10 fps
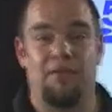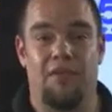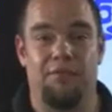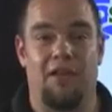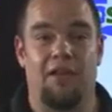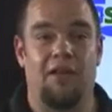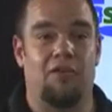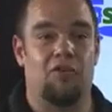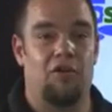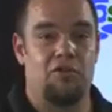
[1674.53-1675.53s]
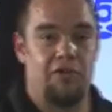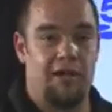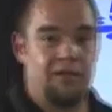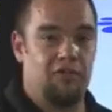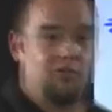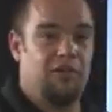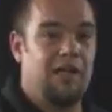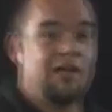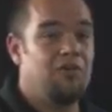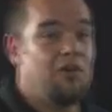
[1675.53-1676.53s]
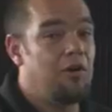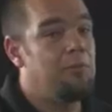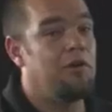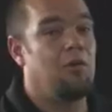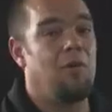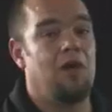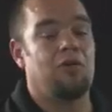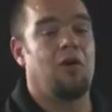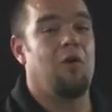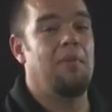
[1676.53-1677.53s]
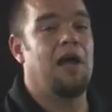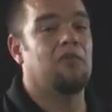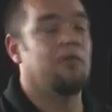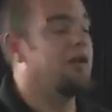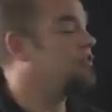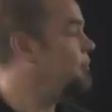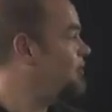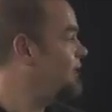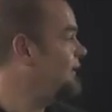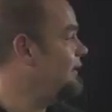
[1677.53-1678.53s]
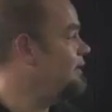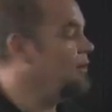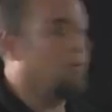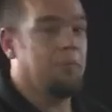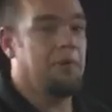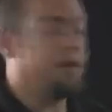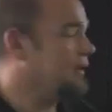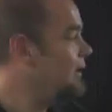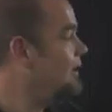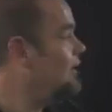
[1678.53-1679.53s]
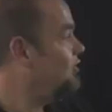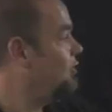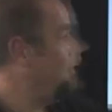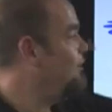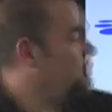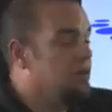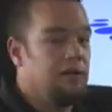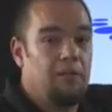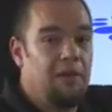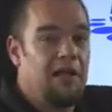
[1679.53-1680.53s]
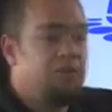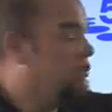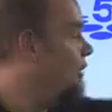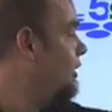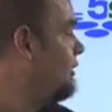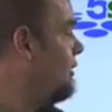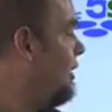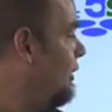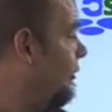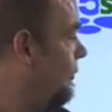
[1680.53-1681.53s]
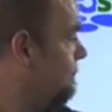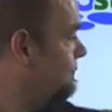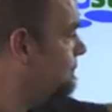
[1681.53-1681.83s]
they fell out of the search rankings, and it took them a little while to crawl back. So that's a mistake that you don't want to make. So make sure that your pages are crawlable.